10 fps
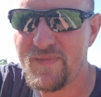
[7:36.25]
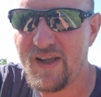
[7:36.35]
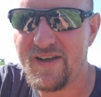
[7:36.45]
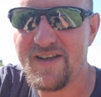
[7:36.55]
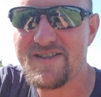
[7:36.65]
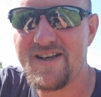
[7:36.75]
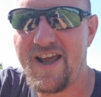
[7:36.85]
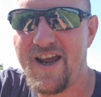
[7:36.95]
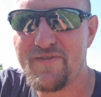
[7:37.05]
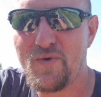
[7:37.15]
And it doesn't
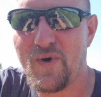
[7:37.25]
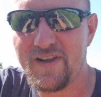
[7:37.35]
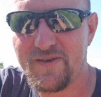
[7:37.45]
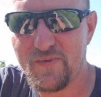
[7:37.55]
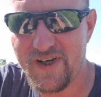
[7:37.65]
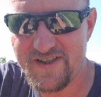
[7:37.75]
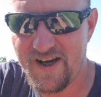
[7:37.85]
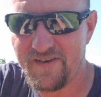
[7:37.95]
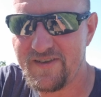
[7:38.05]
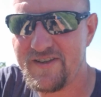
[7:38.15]
have quite the reach
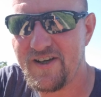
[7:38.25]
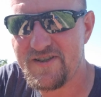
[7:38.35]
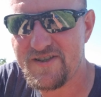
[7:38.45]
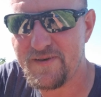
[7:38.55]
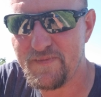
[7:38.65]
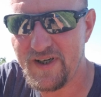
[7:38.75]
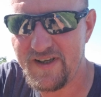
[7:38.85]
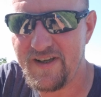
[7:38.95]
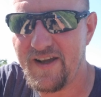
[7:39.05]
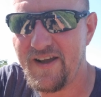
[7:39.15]
out and touch
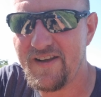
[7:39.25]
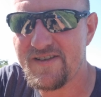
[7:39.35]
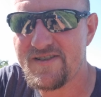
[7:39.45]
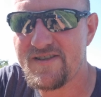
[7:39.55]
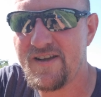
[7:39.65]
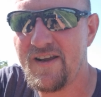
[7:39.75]
somebody as